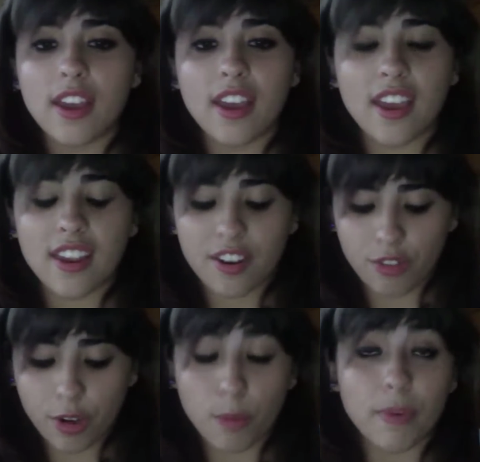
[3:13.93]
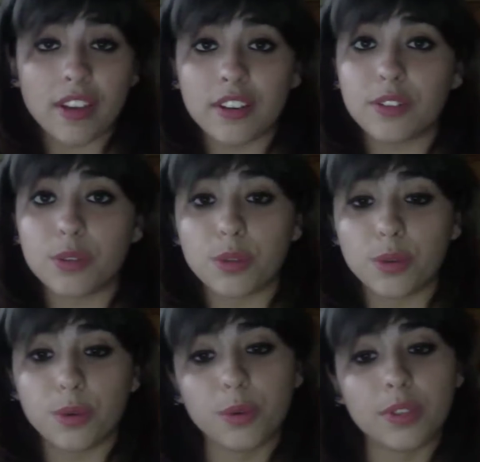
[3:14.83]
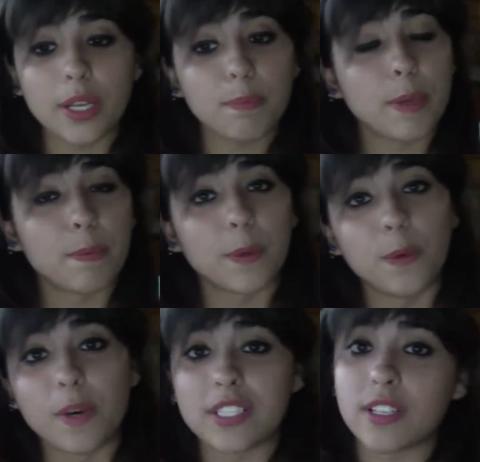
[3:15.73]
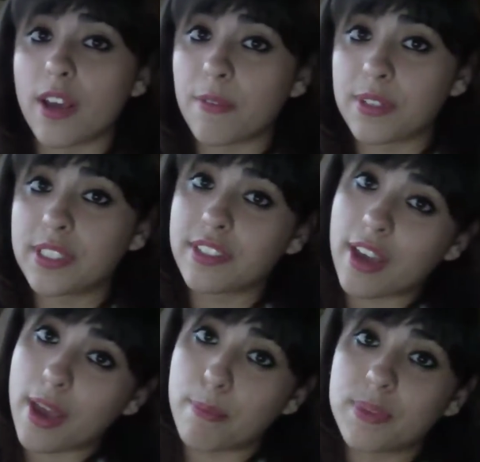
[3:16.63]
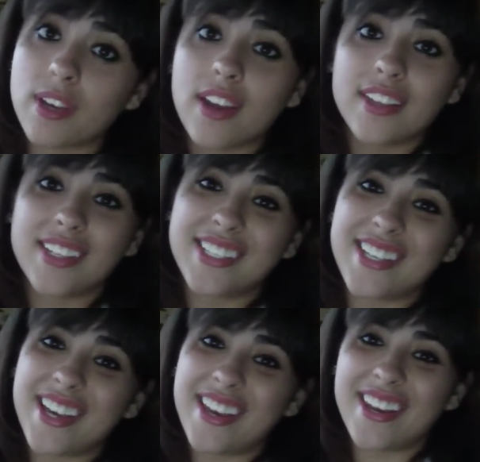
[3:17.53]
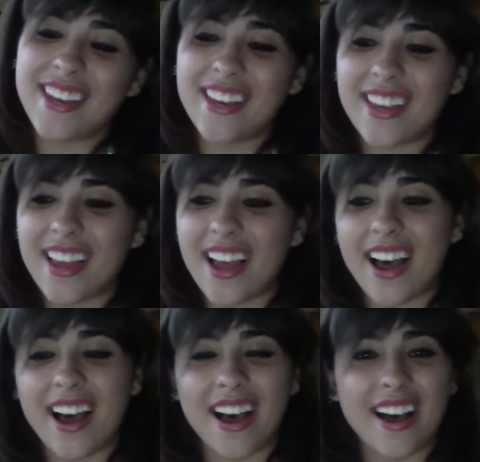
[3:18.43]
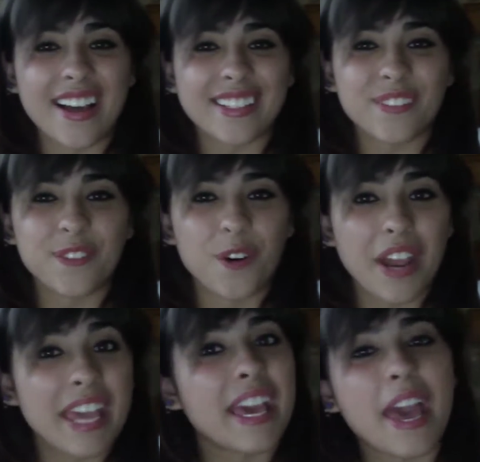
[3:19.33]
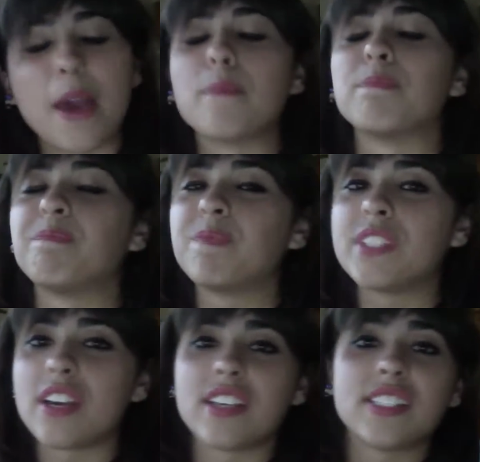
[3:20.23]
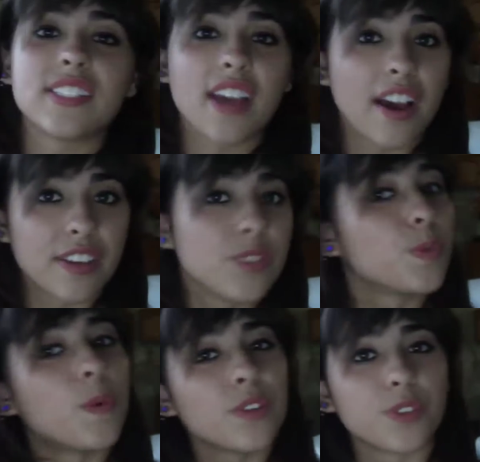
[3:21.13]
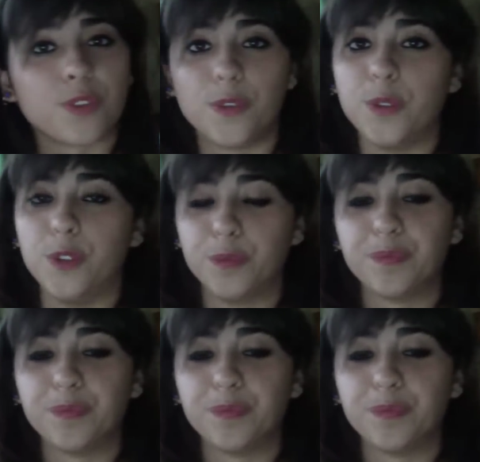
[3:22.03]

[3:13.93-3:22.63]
and I recommend it to deaf people who has never stepped the Teide at 4 a.m. The sky is wonderful.